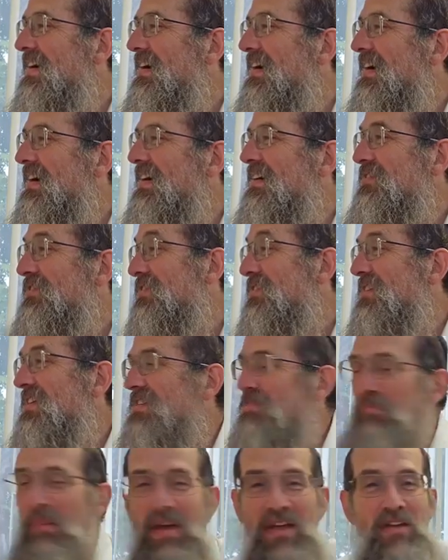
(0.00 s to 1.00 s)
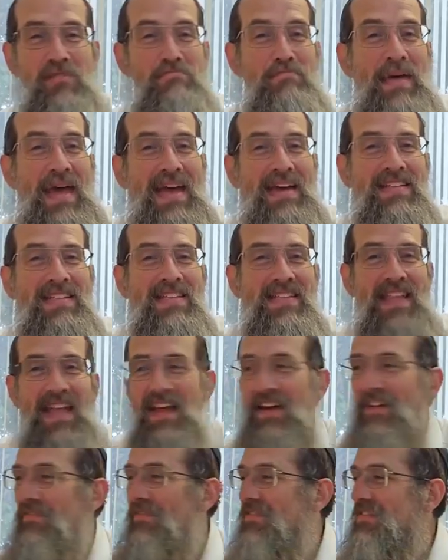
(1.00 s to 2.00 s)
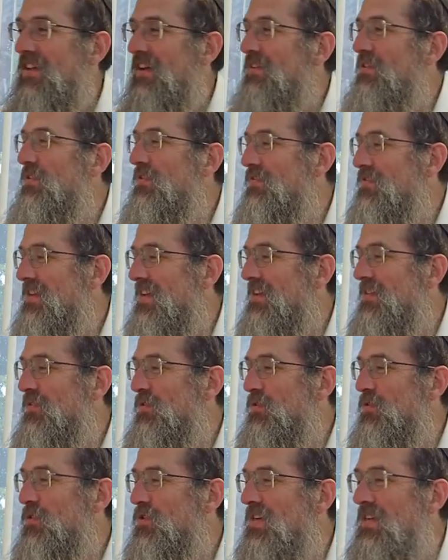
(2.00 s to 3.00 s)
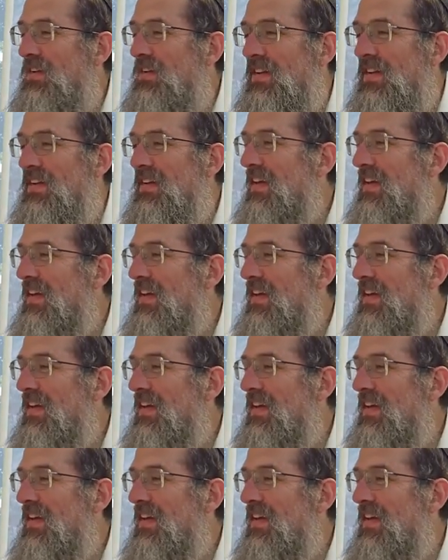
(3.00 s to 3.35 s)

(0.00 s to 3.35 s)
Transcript: It just says by Unpacked staff. So I don't know if it's a he or she.